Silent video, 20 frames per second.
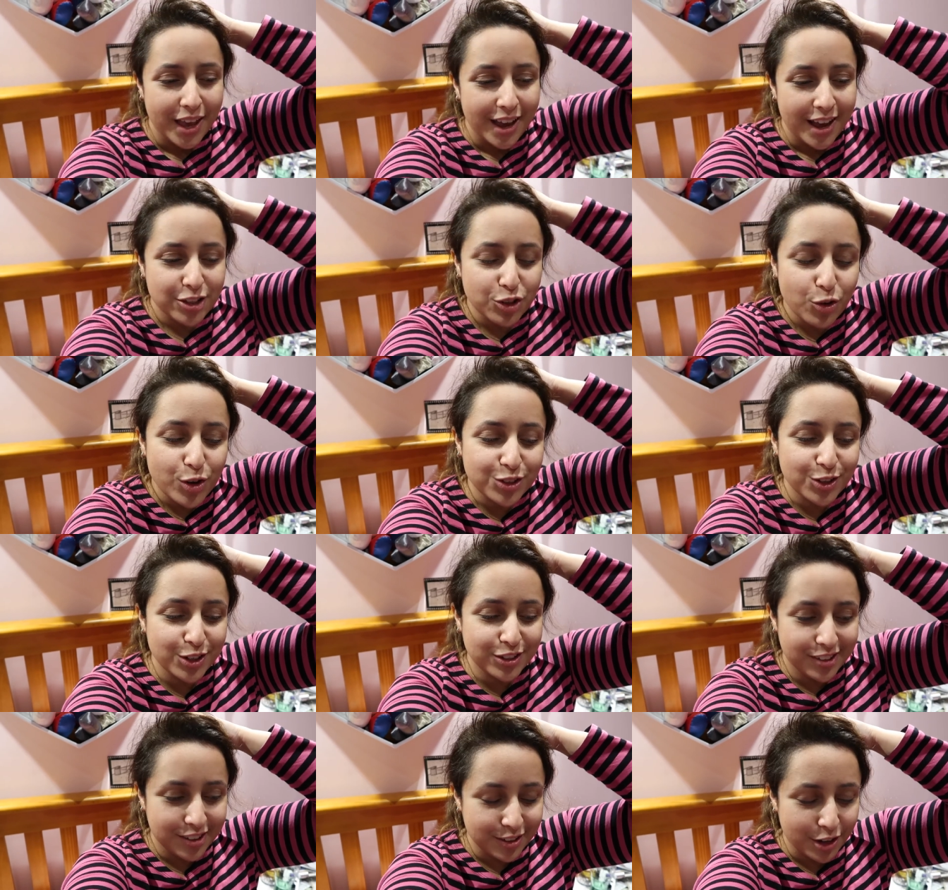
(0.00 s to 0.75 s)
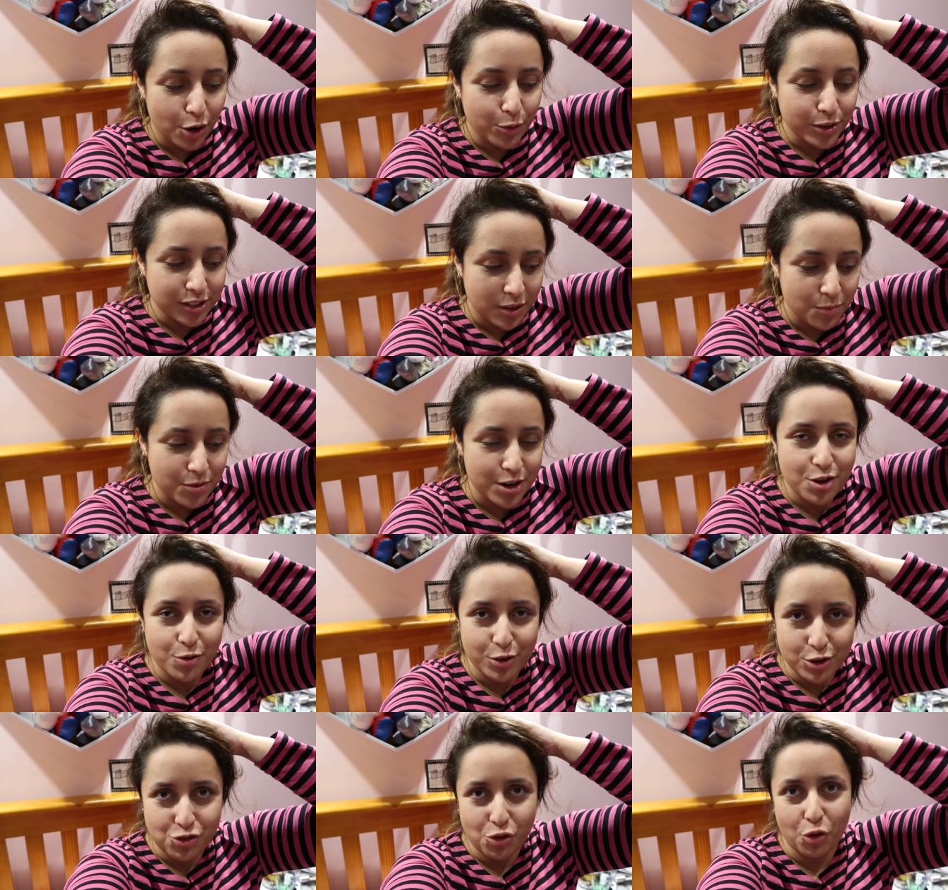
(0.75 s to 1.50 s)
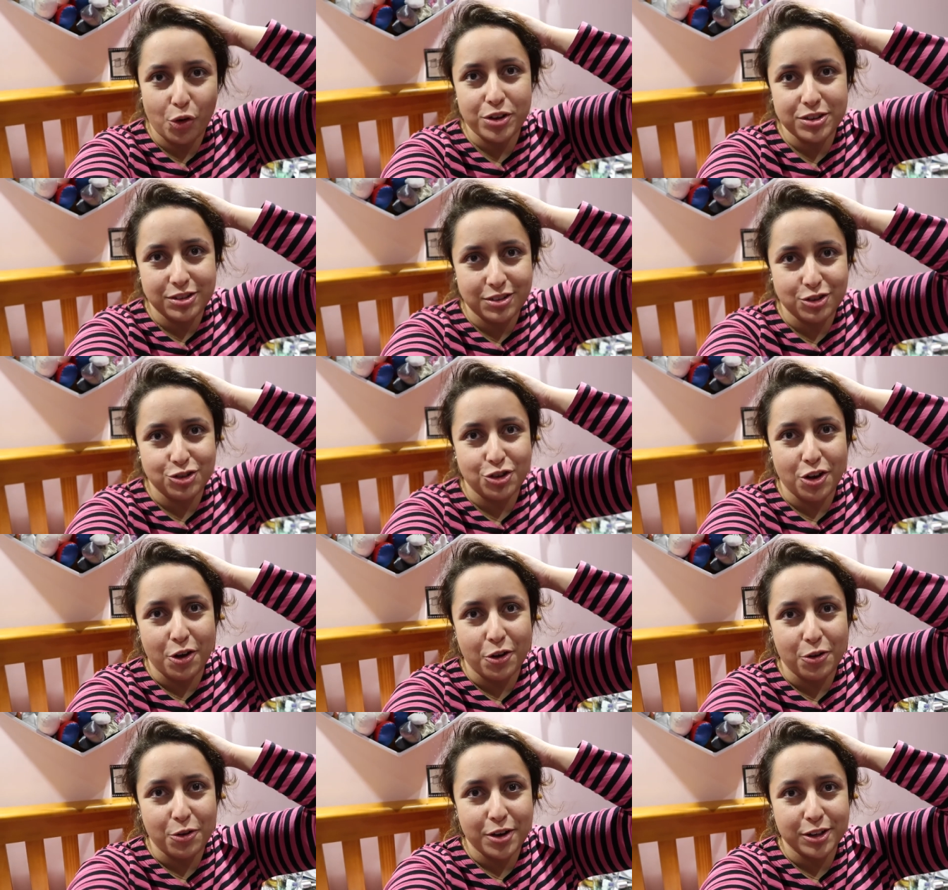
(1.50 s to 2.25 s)
it's always good to go with somebody who enjoys the
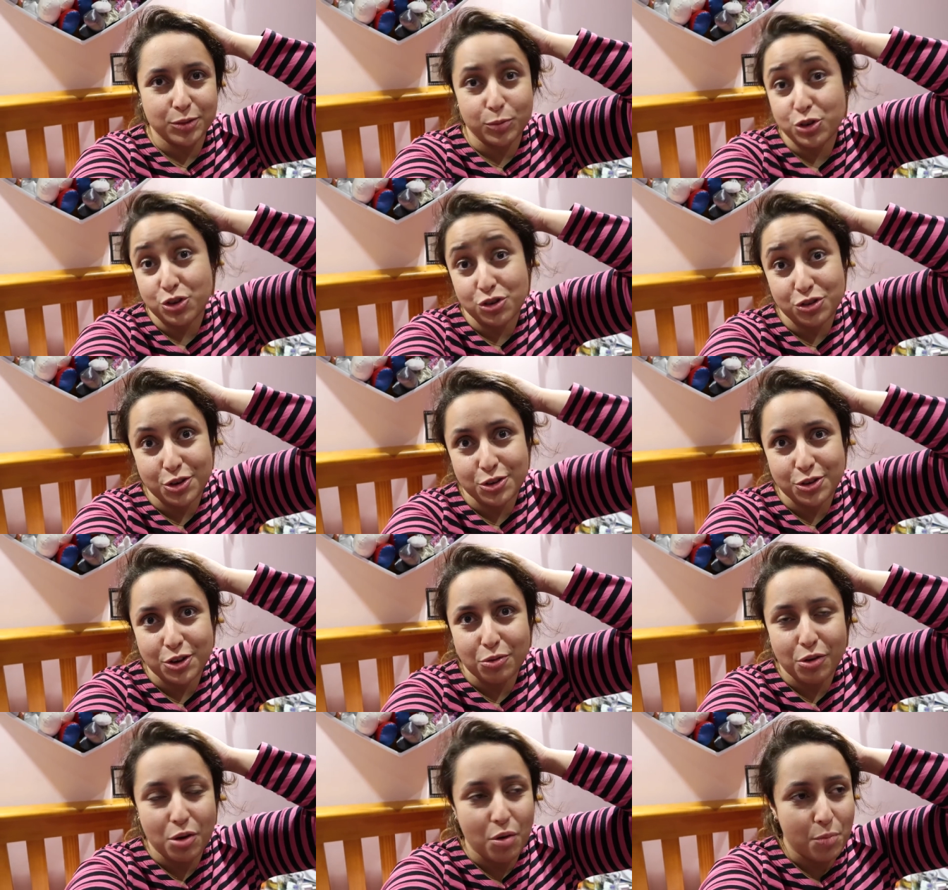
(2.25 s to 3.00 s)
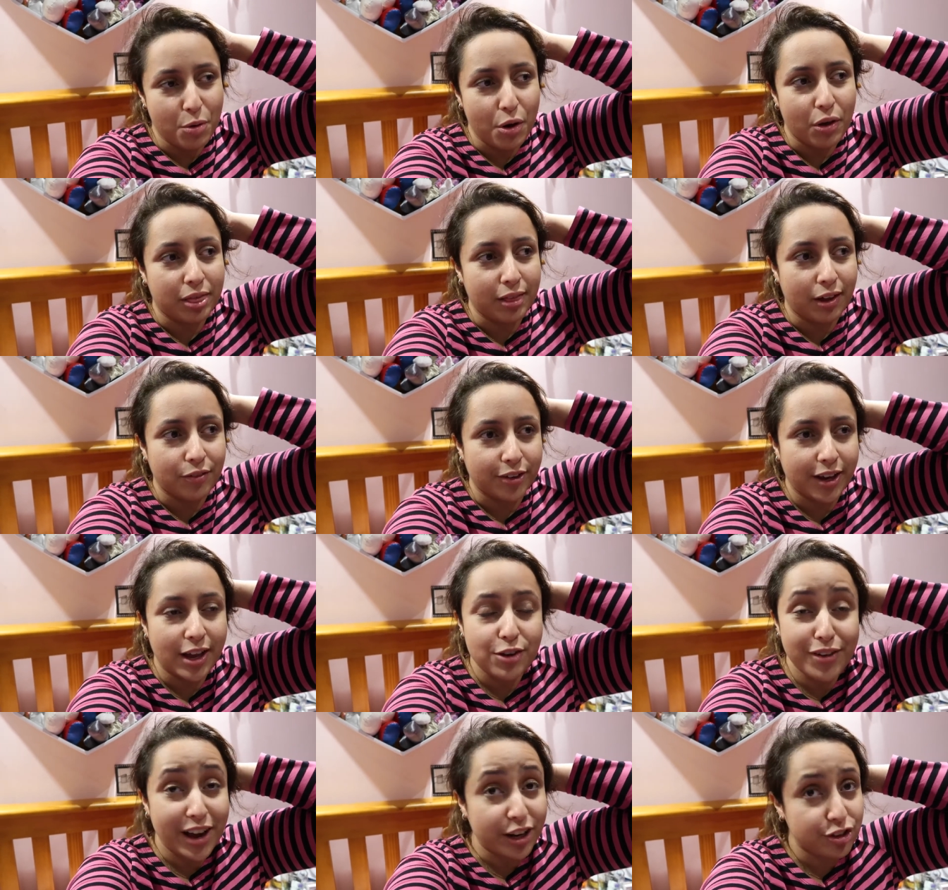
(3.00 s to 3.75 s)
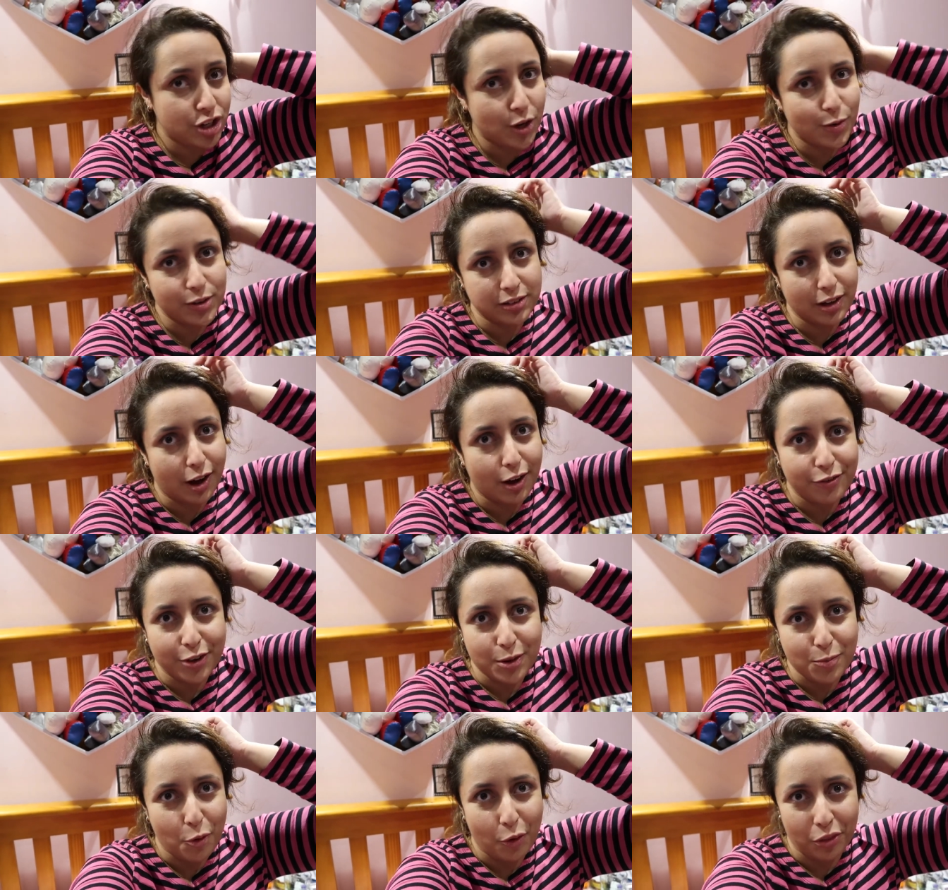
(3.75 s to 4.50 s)
show as much as you do. We were both loving it. In fact, she was
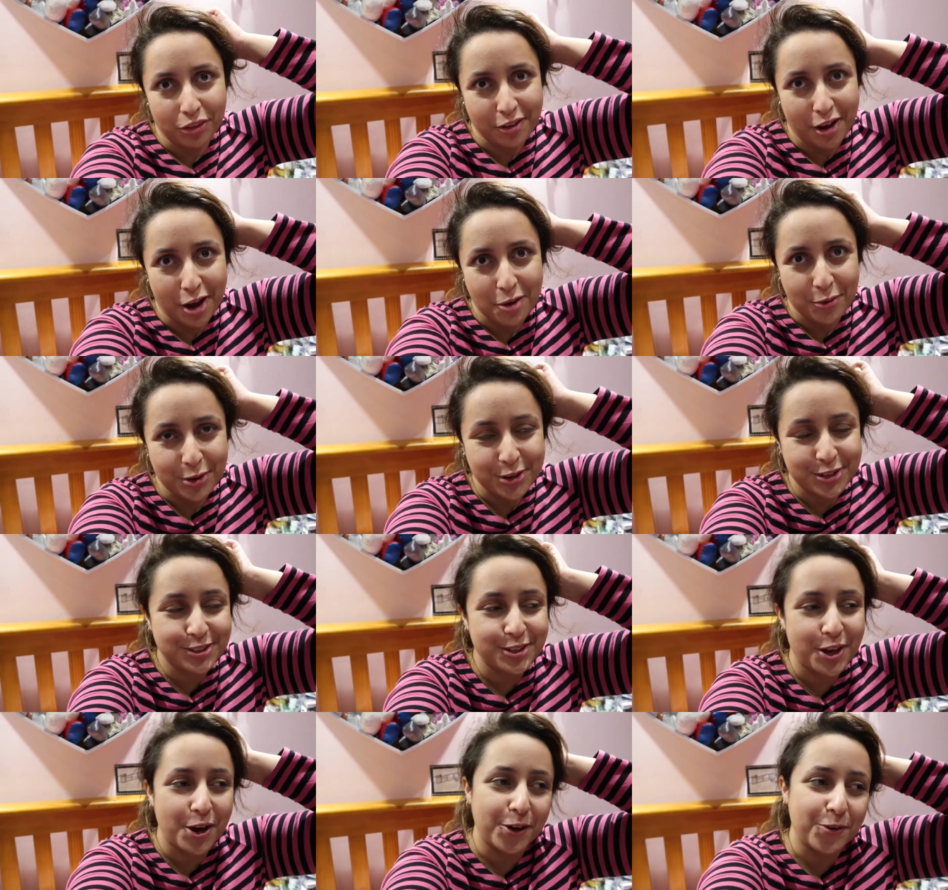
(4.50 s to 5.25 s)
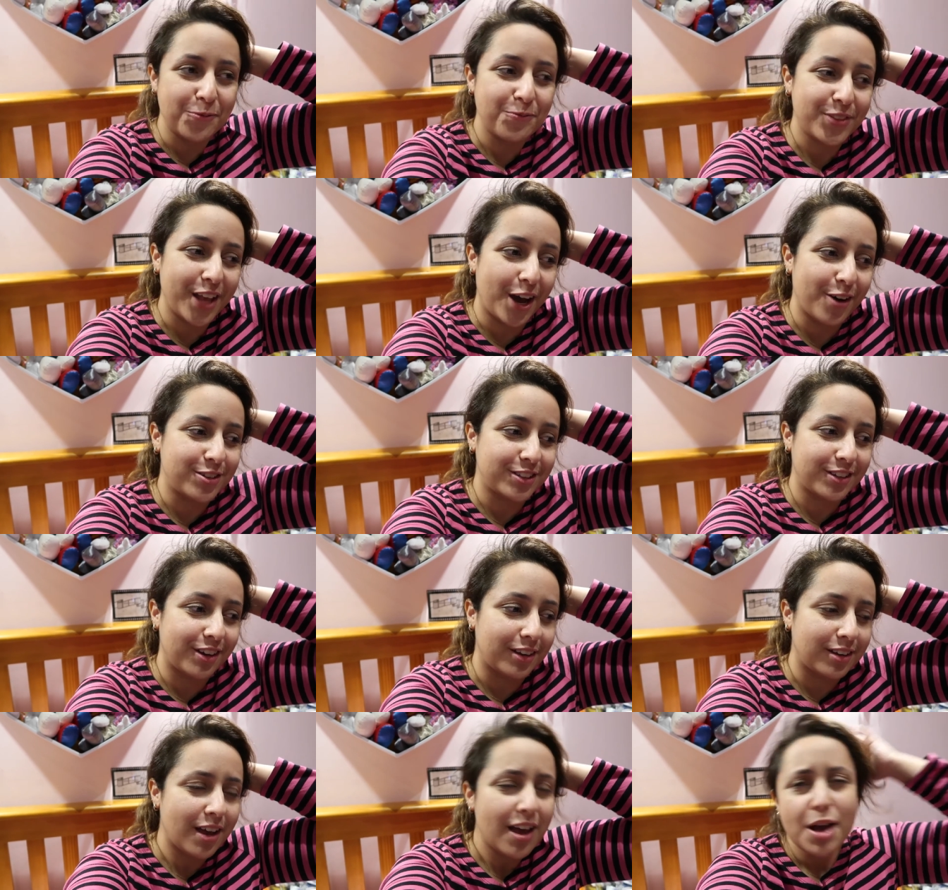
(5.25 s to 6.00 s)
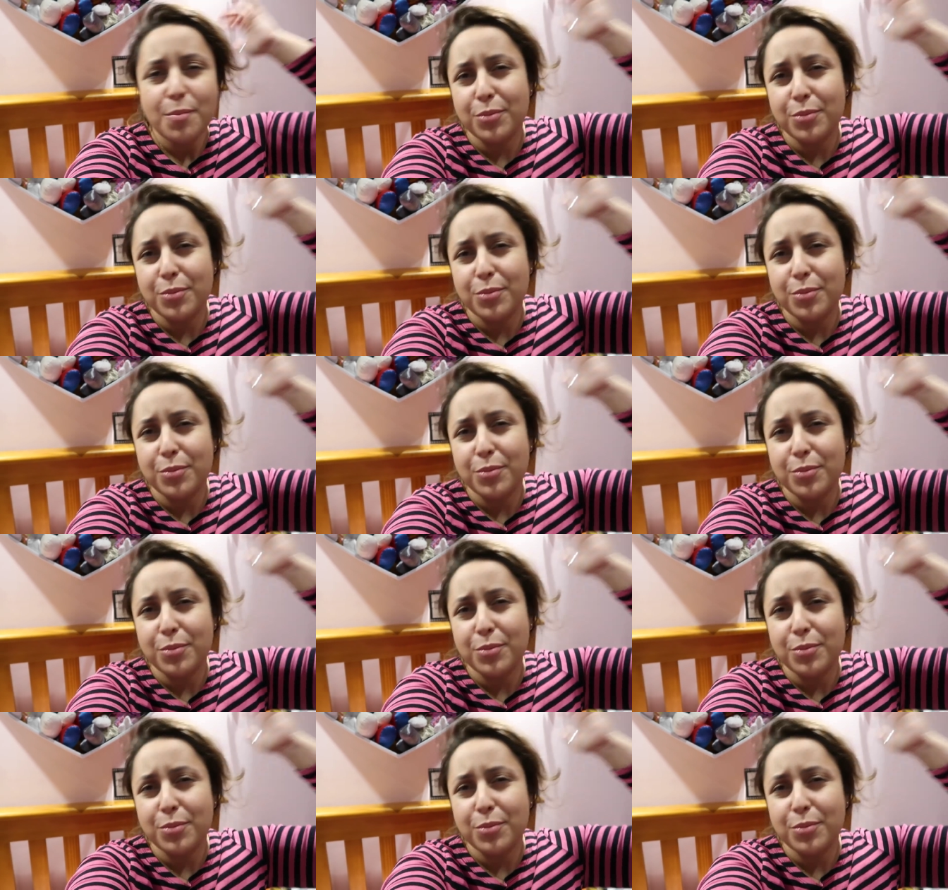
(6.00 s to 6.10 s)
laughing more than I was, so that was good.